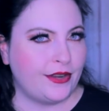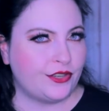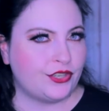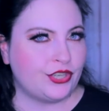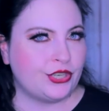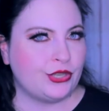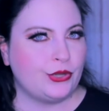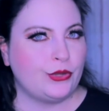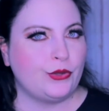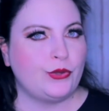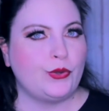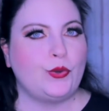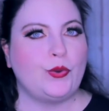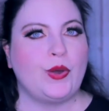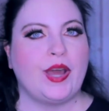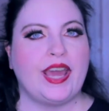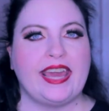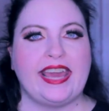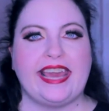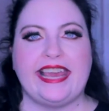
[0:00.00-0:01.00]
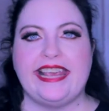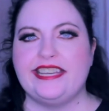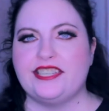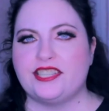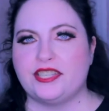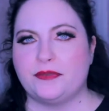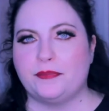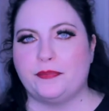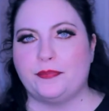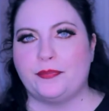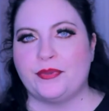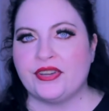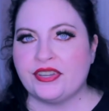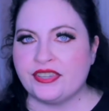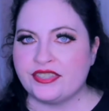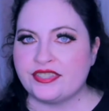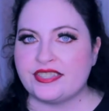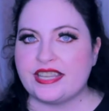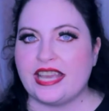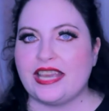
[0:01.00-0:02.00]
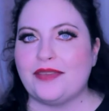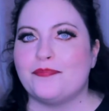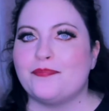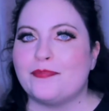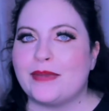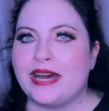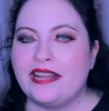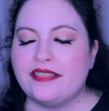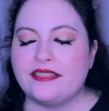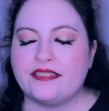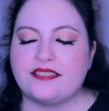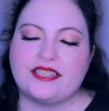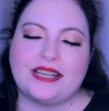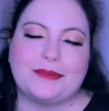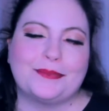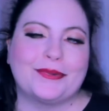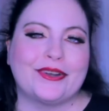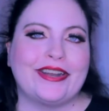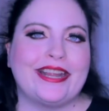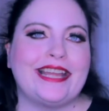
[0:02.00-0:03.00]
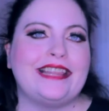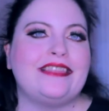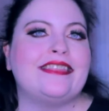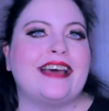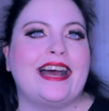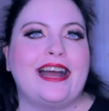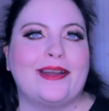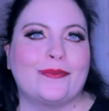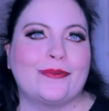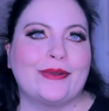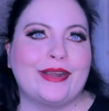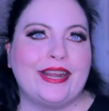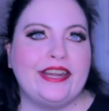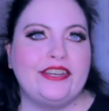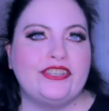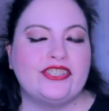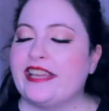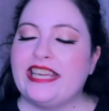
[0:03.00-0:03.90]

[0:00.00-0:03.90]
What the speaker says: to 8 books a month, somewhere in that range.